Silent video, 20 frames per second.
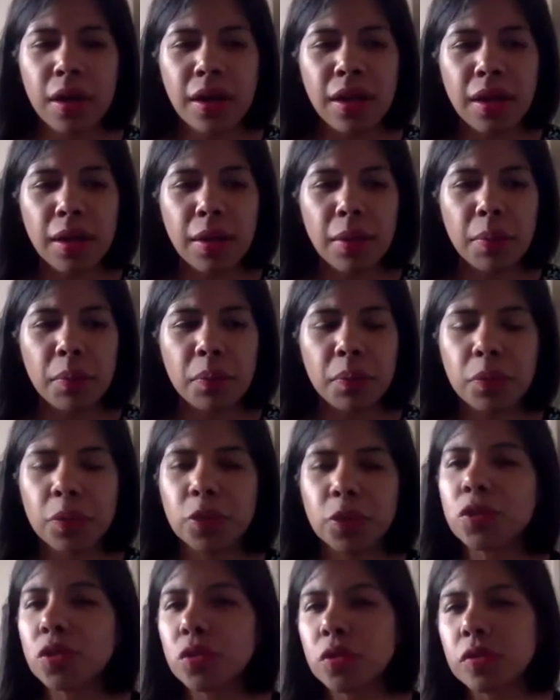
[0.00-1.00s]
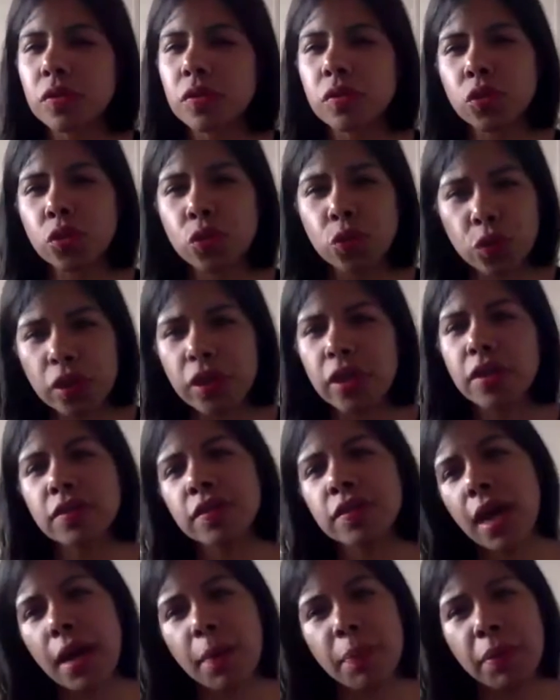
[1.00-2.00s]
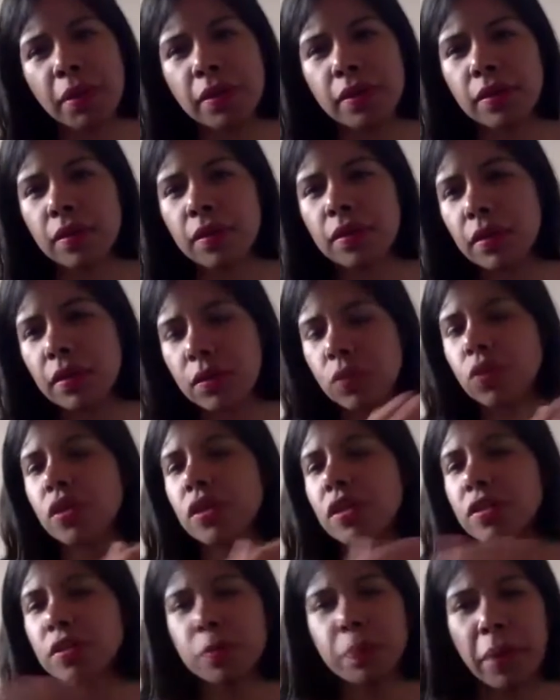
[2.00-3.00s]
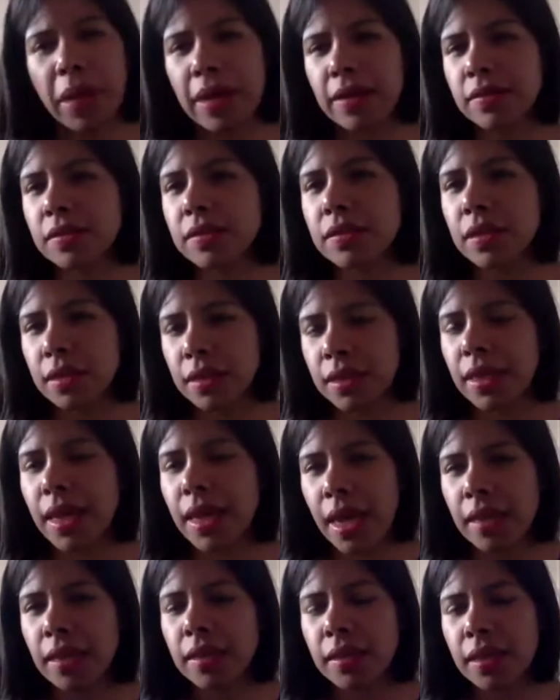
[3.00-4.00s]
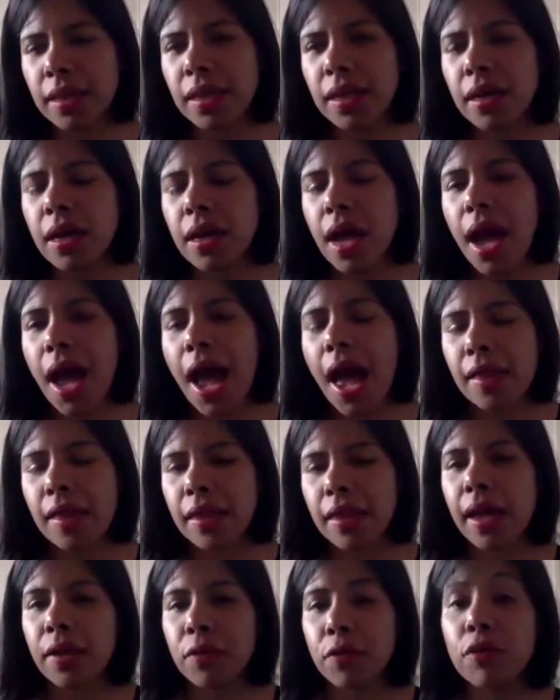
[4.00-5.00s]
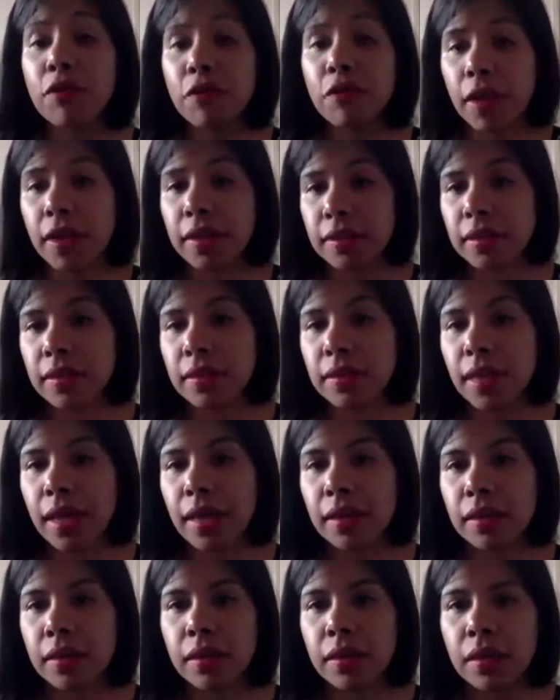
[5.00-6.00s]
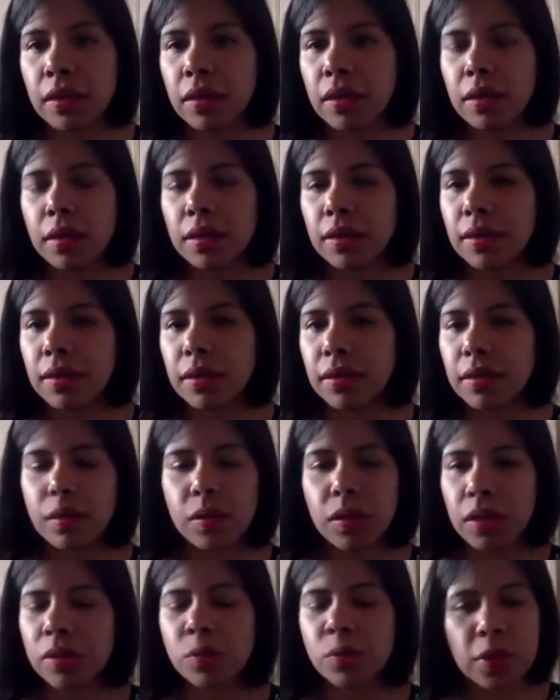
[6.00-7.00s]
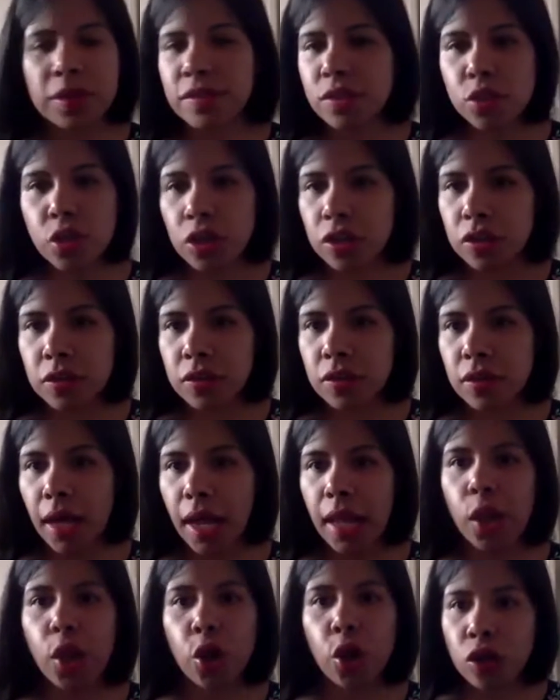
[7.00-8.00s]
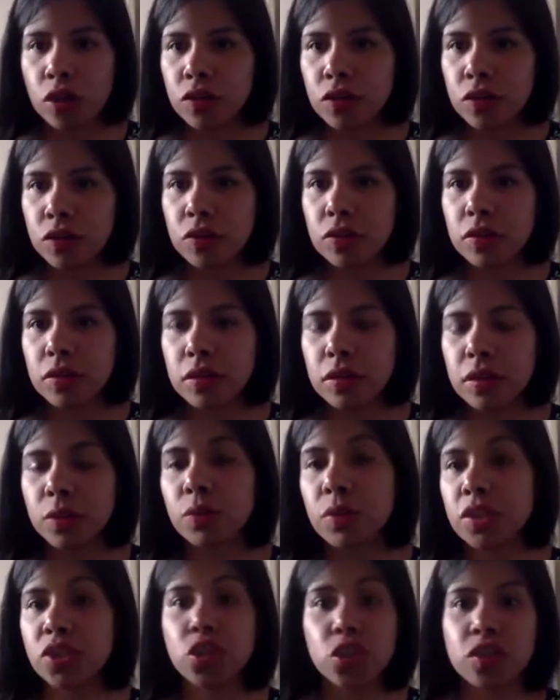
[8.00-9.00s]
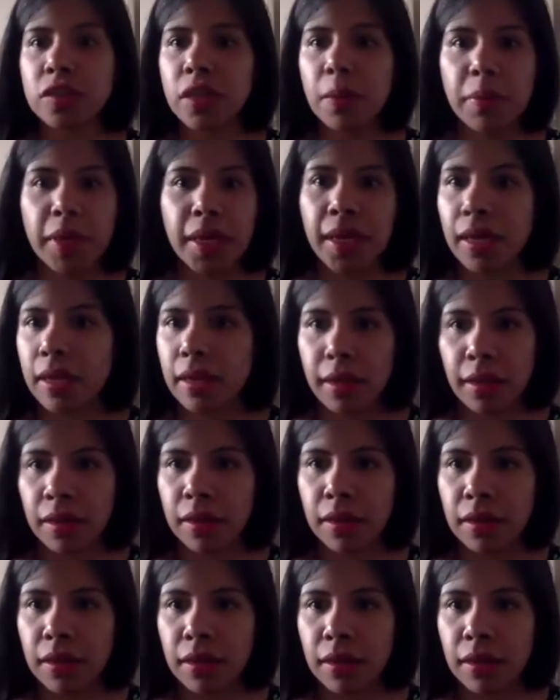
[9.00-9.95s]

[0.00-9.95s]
Mm. But 2 years happened, 2 years passed in the editing, and I reflected that it was not a loss. It was just a beginning.